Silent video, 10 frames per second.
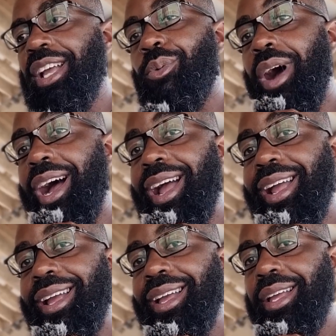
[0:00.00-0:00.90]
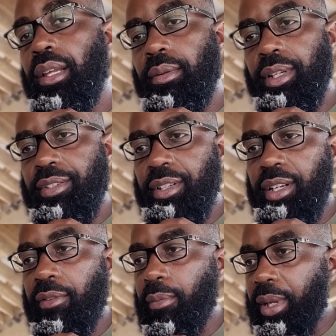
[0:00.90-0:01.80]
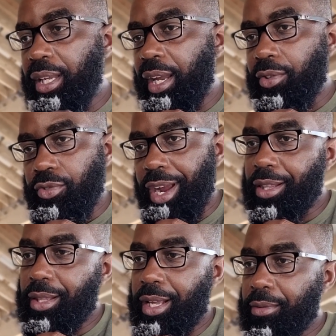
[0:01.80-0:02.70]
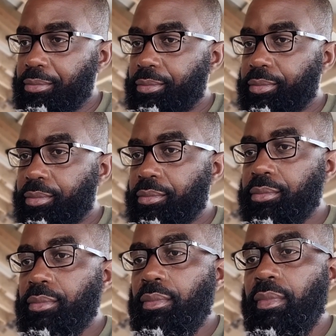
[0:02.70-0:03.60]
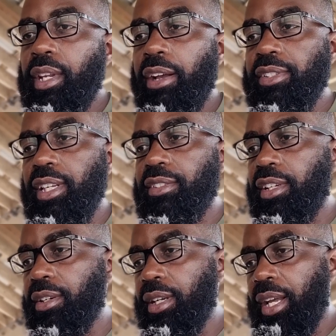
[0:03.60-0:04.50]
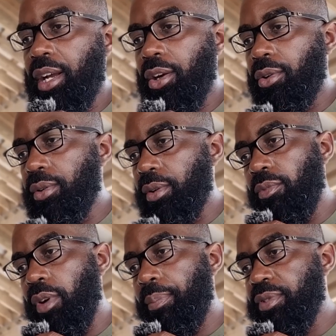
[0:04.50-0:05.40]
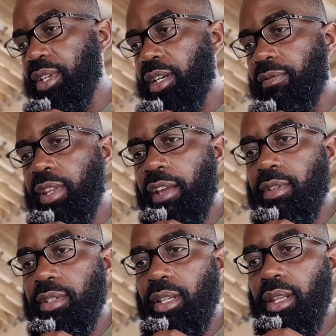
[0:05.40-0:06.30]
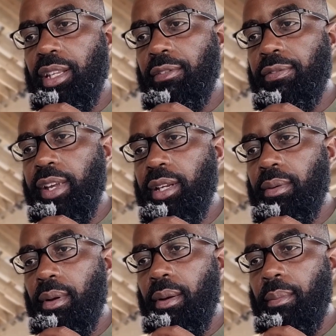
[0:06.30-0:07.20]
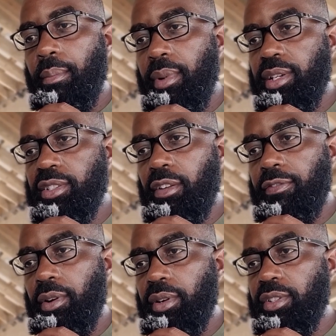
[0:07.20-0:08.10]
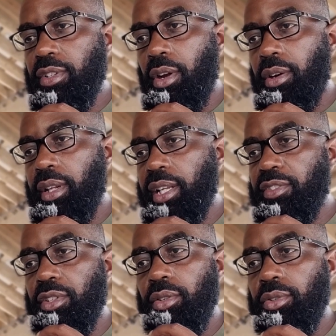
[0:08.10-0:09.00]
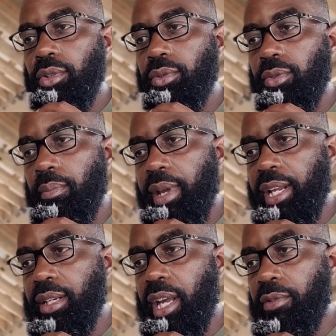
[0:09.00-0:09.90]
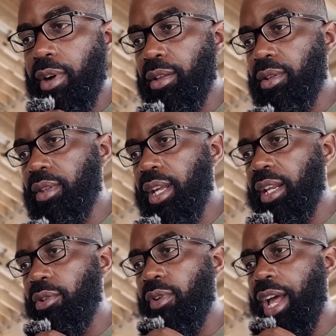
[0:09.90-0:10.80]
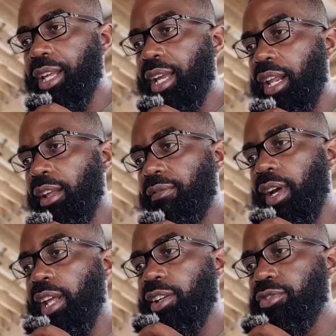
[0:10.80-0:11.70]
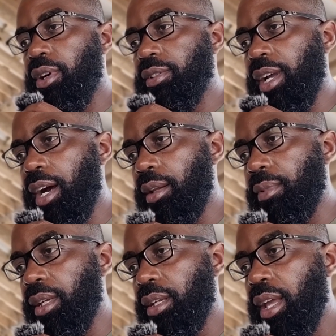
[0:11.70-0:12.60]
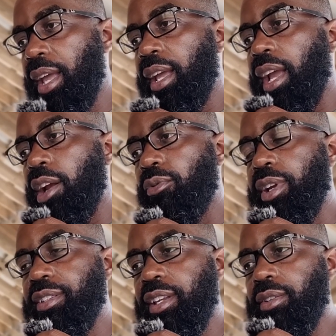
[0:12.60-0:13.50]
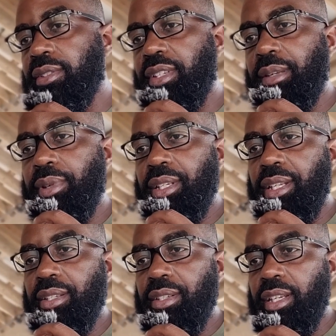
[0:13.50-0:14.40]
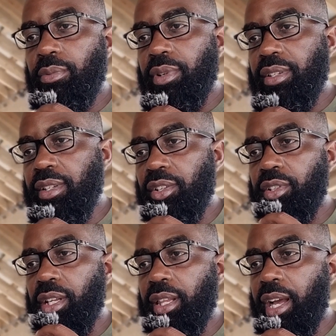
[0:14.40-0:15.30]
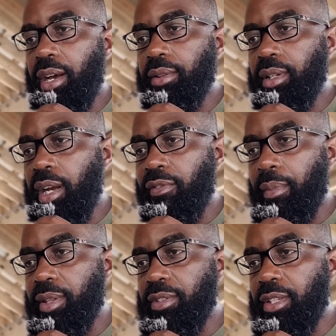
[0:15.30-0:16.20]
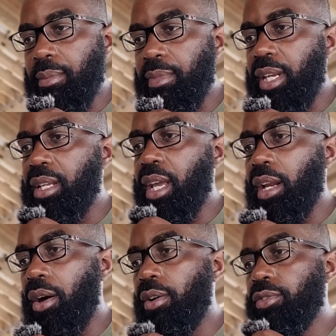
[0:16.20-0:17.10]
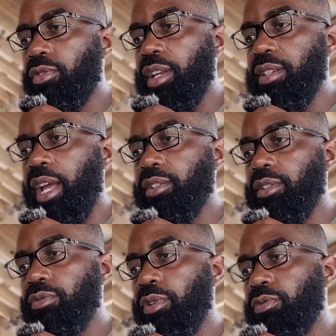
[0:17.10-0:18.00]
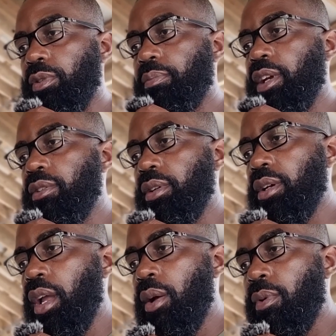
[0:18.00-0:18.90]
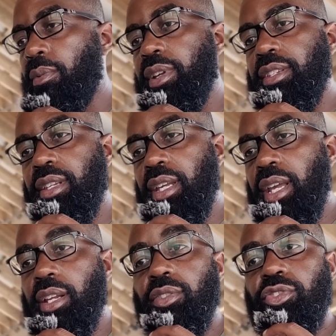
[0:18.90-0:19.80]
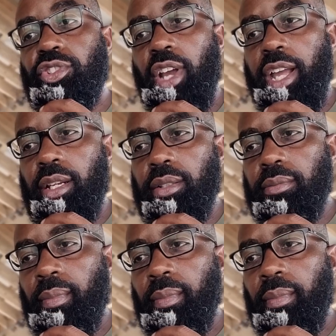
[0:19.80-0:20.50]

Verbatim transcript: Why? Because the government can't track that. Now, it says here, according to Representative Davidson, the Fed must focus on its dual mandate rather than eradicating financial autonomy. A retail CBDC would essentially allow the government to mediate all transactions, which would mirror what we see in China.